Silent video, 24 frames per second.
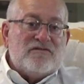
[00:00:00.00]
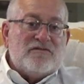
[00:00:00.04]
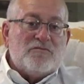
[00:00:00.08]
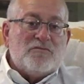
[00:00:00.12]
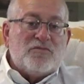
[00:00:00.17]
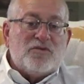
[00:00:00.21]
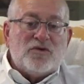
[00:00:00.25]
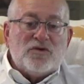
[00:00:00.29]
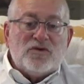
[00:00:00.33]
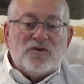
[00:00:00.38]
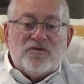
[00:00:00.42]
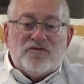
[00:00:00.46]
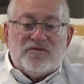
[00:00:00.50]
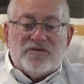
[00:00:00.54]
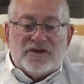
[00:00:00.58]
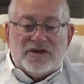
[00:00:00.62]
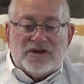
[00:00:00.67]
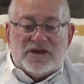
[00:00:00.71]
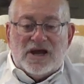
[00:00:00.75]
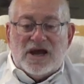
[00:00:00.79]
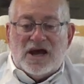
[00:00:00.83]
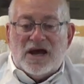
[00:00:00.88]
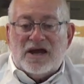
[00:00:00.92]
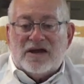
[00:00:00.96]
We've
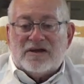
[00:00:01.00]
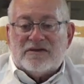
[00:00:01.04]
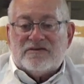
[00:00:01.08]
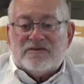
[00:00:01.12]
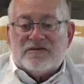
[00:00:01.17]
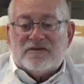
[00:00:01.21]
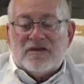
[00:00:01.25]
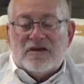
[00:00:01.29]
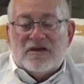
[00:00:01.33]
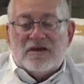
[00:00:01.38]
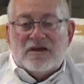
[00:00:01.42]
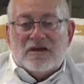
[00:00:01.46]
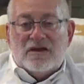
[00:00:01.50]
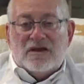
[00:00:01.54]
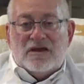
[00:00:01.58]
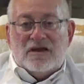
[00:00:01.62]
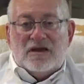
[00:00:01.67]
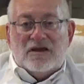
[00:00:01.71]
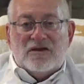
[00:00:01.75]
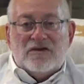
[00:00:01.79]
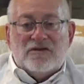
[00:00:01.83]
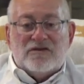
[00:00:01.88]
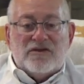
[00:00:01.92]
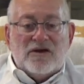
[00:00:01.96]
improved the docks
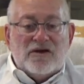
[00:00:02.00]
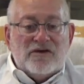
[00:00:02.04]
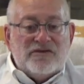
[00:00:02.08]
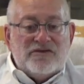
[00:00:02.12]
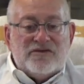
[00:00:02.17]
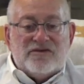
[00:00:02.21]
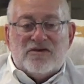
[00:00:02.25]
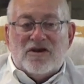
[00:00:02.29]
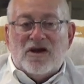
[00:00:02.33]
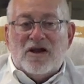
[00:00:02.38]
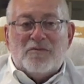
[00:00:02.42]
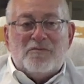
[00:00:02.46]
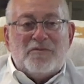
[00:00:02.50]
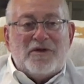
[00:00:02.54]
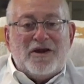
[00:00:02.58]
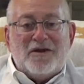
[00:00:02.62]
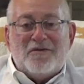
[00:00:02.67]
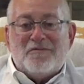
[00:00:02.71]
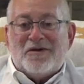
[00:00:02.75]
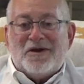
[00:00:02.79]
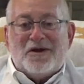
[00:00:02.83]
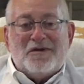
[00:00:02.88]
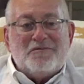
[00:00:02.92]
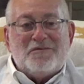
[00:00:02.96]
you know, those are all
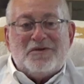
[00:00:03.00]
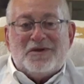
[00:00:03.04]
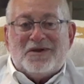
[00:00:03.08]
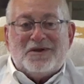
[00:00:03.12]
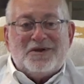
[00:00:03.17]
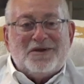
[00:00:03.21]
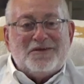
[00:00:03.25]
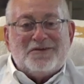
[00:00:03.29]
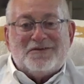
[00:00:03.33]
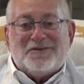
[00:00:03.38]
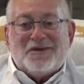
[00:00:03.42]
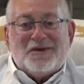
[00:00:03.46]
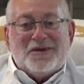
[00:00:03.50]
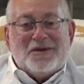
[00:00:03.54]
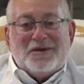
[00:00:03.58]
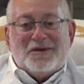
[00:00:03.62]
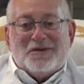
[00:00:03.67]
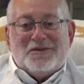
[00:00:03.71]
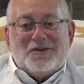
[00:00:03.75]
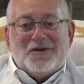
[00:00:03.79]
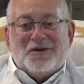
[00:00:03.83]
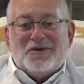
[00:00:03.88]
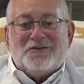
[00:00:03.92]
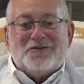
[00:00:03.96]
paramount because
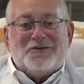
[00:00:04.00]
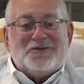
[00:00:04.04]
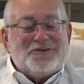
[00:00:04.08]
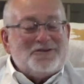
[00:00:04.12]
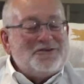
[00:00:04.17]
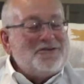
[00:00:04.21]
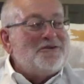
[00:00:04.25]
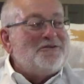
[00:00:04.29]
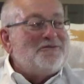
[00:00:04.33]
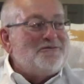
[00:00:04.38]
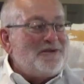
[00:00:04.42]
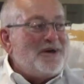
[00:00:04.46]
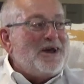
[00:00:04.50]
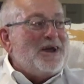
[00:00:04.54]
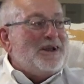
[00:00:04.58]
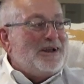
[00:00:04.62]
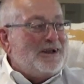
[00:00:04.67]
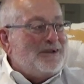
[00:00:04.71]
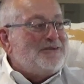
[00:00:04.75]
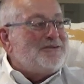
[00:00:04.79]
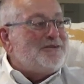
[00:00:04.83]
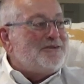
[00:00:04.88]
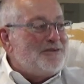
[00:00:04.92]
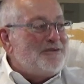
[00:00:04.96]
those are so
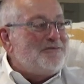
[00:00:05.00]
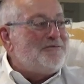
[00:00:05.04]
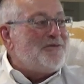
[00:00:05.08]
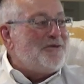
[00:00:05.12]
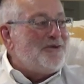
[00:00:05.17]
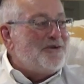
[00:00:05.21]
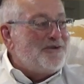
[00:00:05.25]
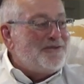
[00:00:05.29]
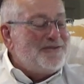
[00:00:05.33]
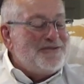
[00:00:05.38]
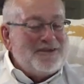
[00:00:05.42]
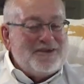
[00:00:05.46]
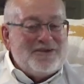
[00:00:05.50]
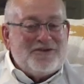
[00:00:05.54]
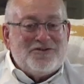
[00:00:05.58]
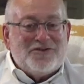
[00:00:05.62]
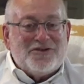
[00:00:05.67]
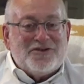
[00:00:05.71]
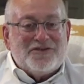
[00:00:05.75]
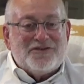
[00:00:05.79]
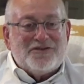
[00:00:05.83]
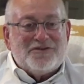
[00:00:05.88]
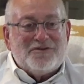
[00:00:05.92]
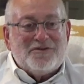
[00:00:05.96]
vital to the port's
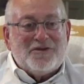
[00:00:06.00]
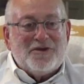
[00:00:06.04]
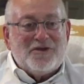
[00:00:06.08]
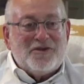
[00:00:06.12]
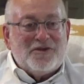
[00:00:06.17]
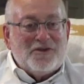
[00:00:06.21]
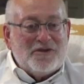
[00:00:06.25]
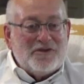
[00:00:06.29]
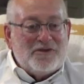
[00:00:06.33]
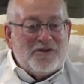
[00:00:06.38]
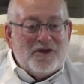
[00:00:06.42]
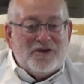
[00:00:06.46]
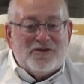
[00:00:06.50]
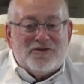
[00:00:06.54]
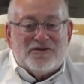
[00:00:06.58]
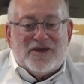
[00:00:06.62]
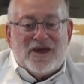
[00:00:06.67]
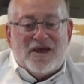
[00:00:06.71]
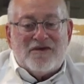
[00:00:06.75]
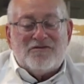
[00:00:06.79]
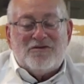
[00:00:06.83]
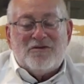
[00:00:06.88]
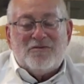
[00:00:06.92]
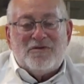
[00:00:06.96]
interests.
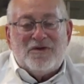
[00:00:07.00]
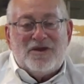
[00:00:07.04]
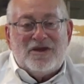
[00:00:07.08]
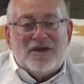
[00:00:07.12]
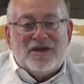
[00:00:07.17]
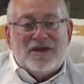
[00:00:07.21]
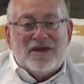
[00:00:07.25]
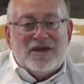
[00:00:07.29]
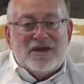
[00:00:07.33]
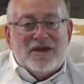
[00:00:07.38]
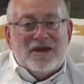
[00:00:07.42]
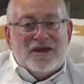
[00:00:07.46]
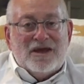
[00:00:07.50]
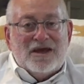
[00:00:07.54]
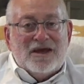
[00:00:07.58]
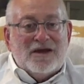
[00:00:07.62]
those have to be.